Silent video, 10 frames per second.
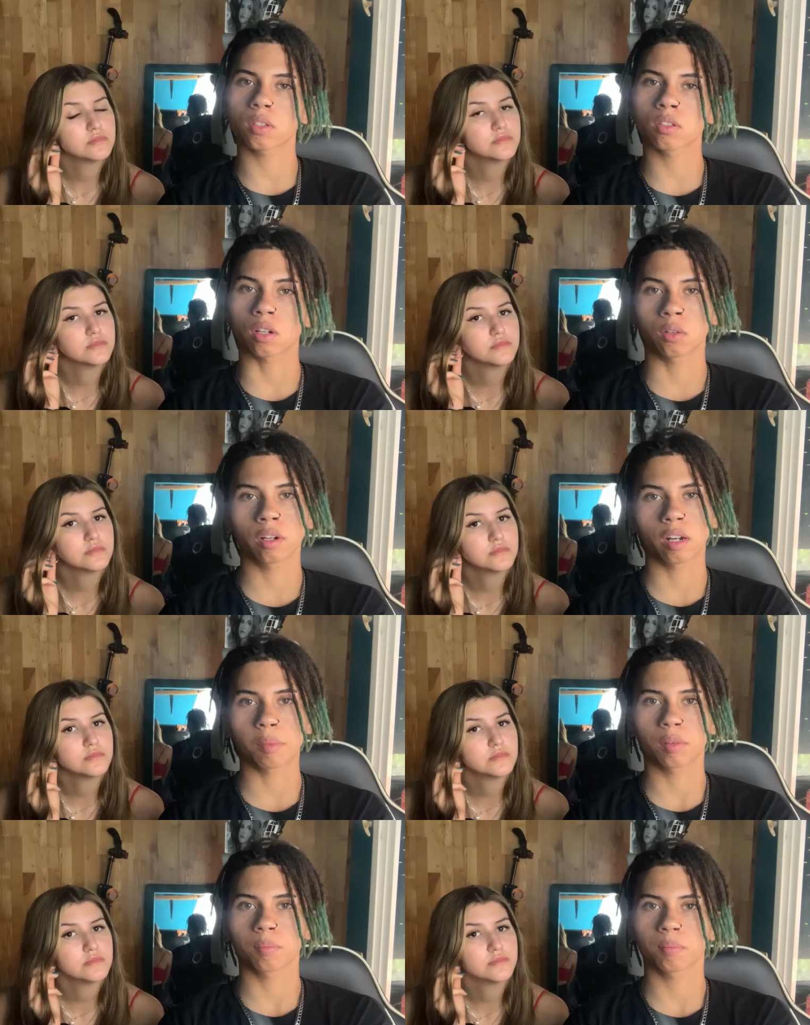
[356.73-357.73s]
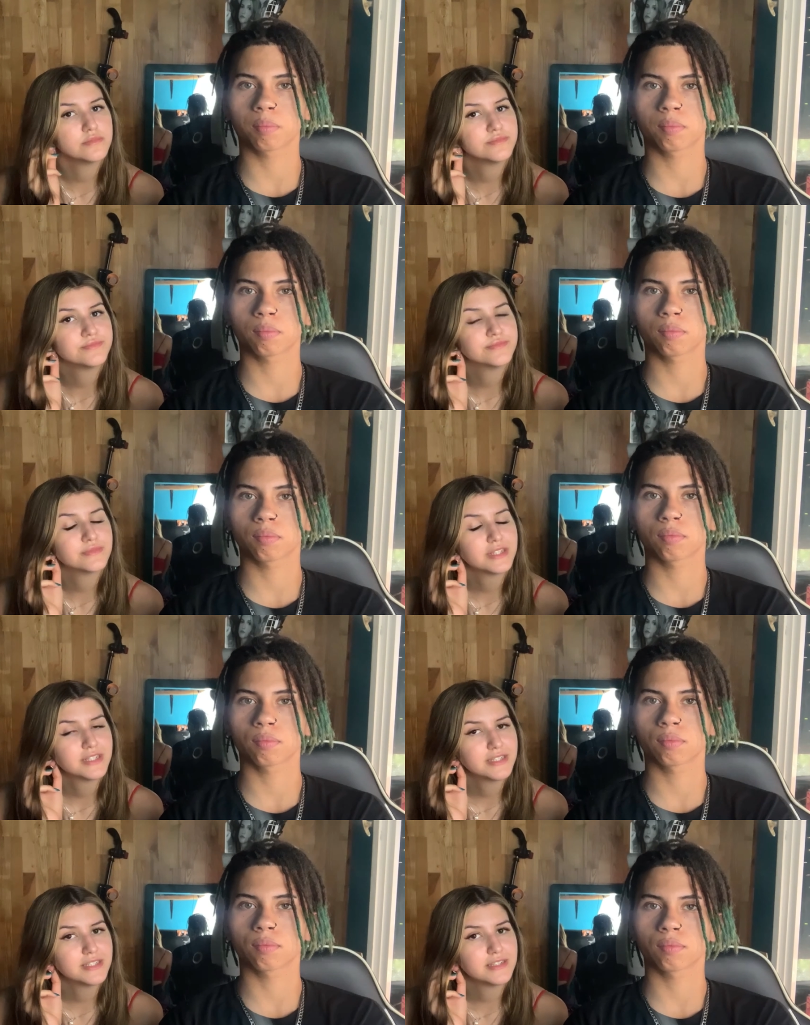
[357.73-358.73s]
Speaker 1: Sakura Ramen.
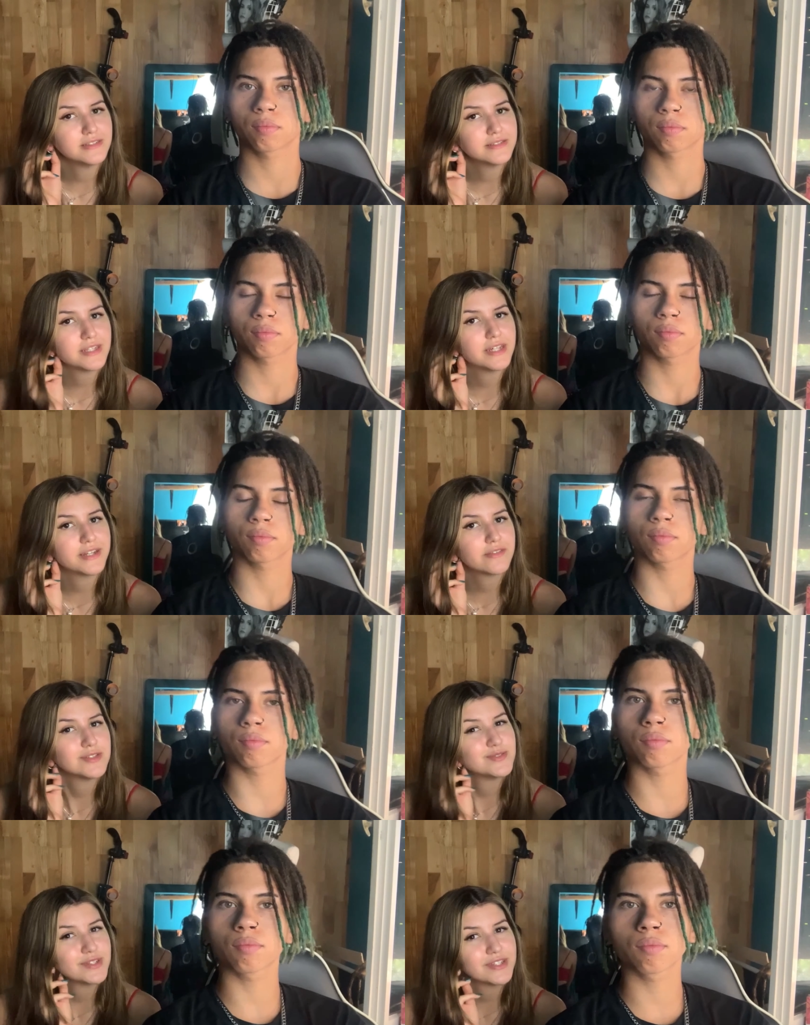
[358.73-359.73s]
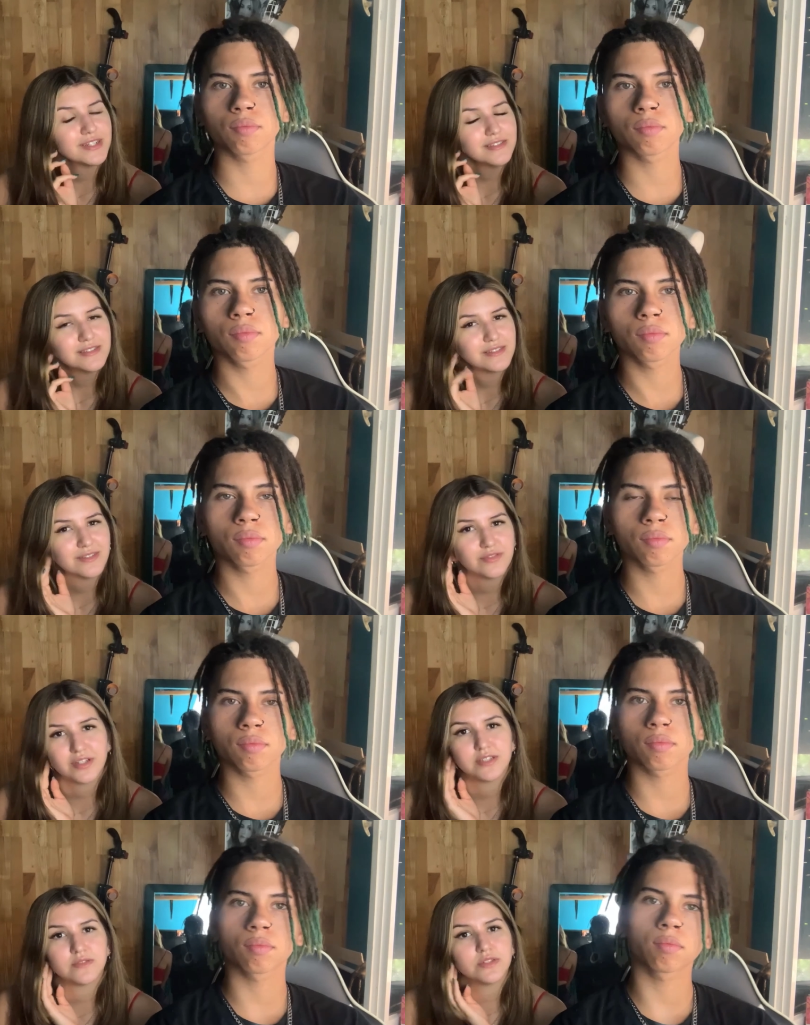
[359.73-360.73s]
Speaker 2: Yes, and it was very nice. So if you
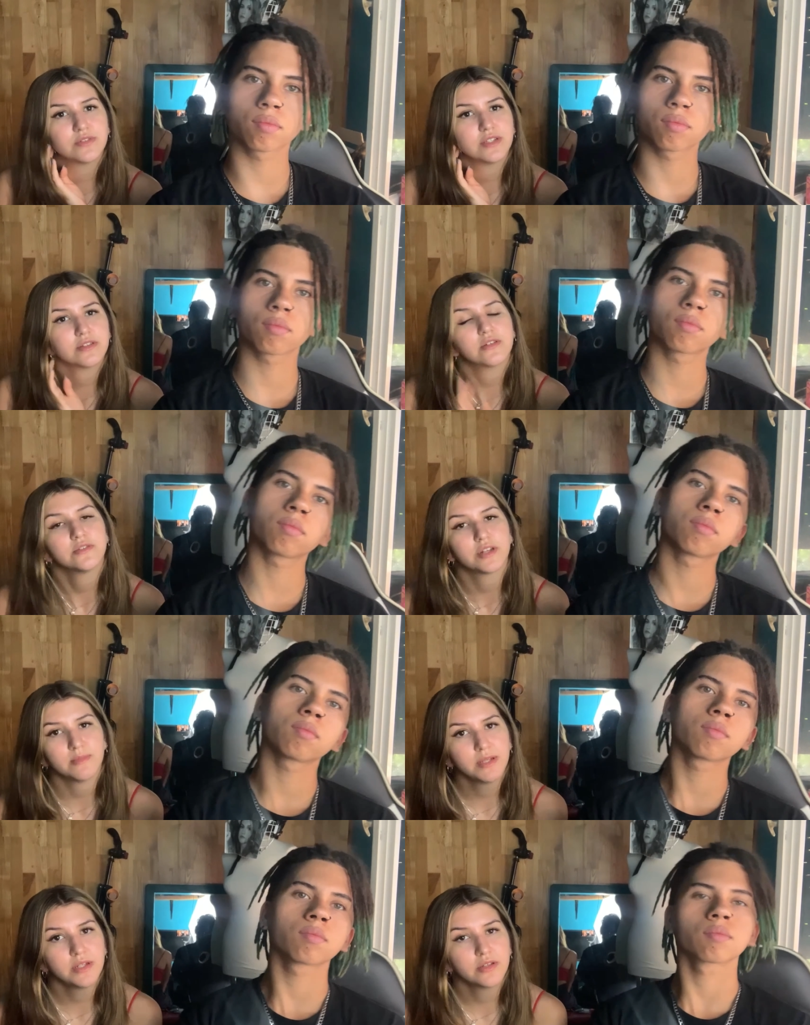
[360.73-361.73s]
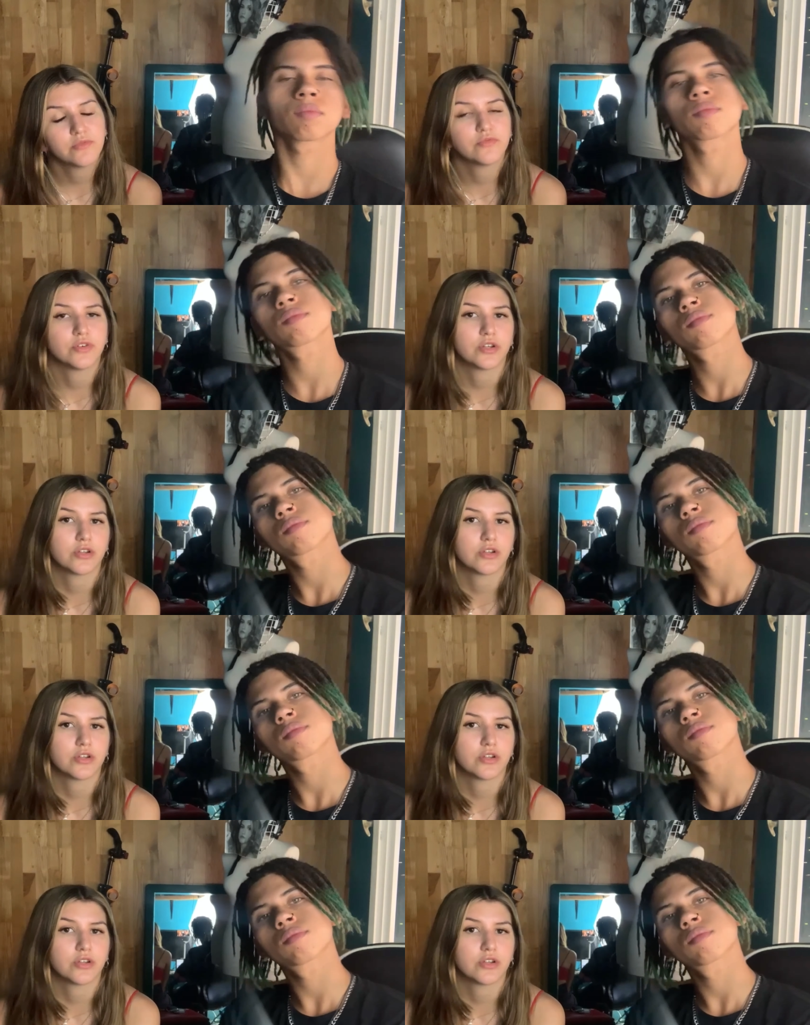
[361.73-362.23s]
guys want to eat good ramen for